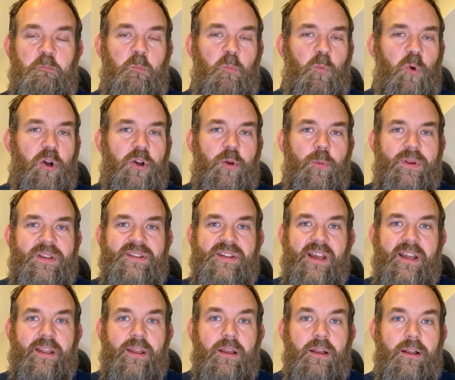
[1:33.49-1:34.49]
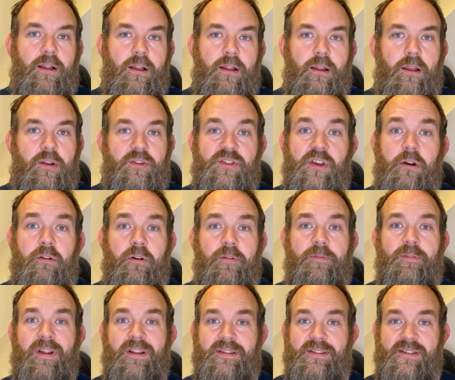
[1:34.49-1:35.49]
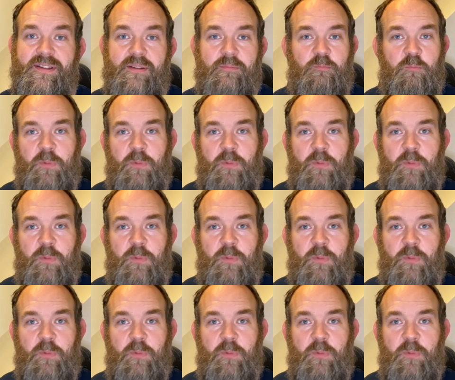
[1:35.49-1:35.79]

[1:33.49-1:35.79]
What can we say? As horror fans,